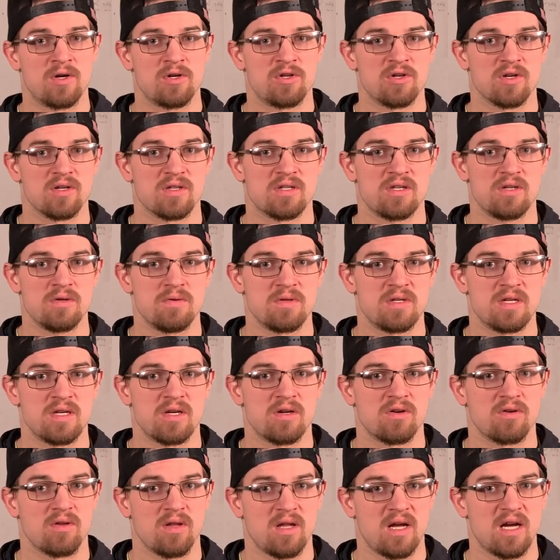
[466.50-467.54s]
just using
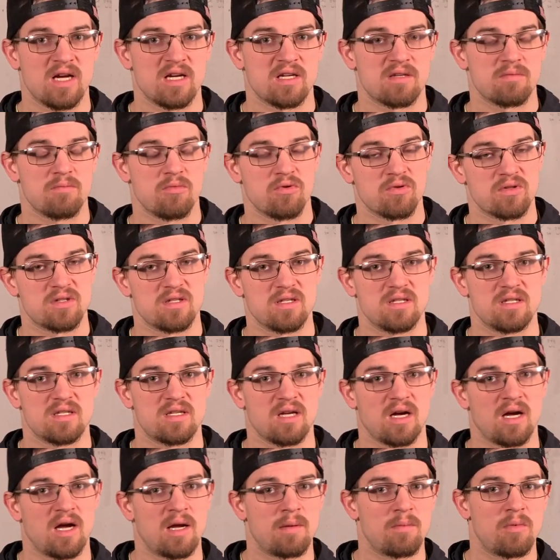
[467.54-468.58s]
your legs most of the
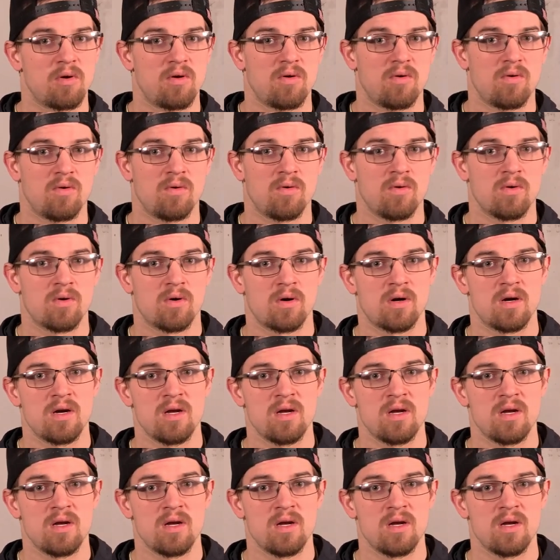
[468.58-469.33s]
time, or